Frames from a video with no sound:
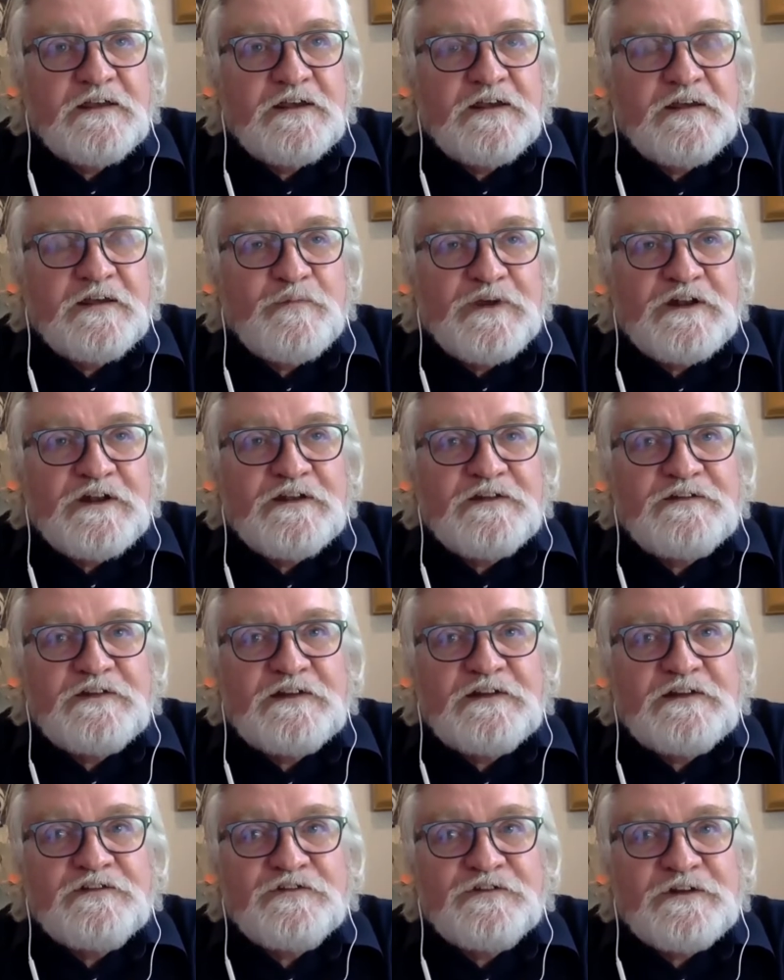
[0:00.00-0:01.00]

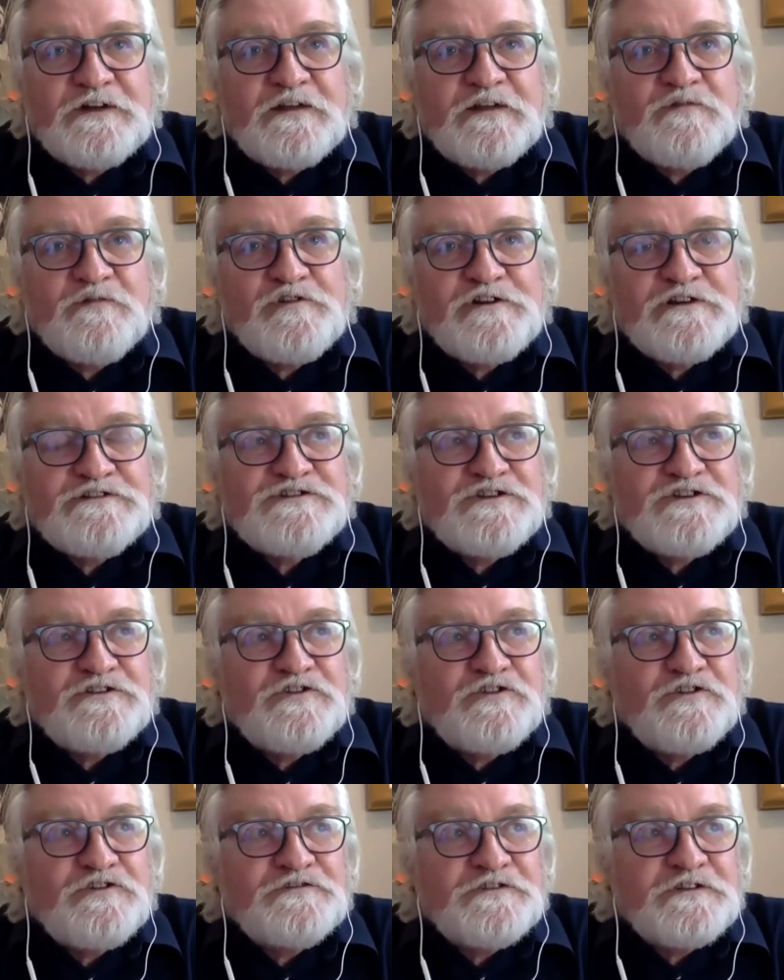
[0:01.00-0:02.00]
ability to leverage and
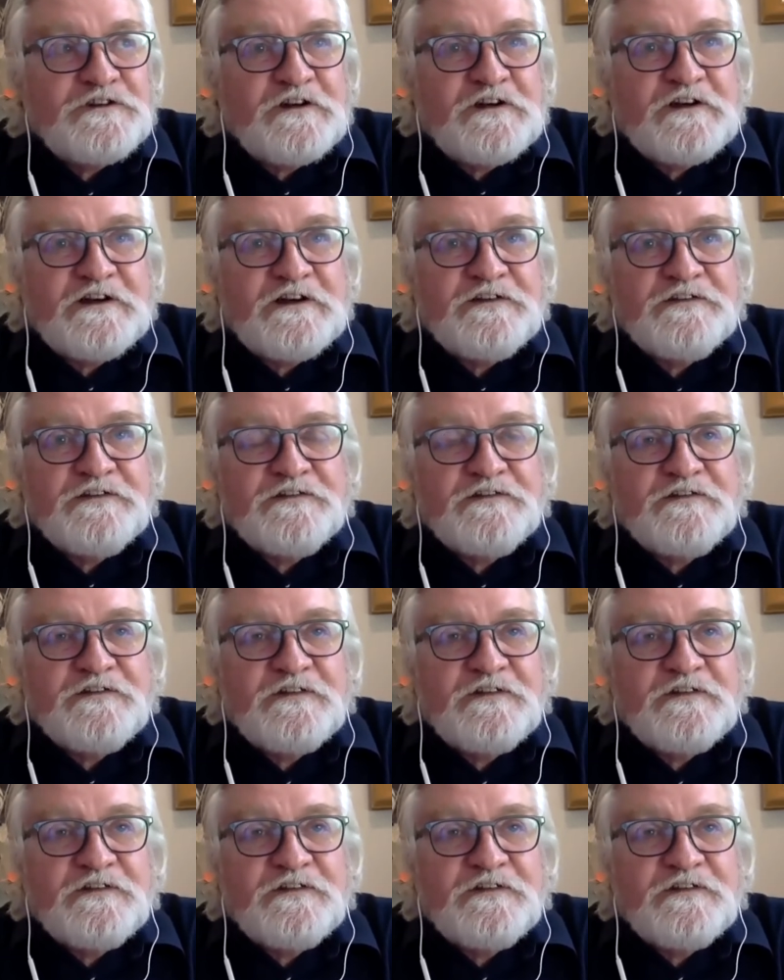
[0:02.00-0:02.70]
utilize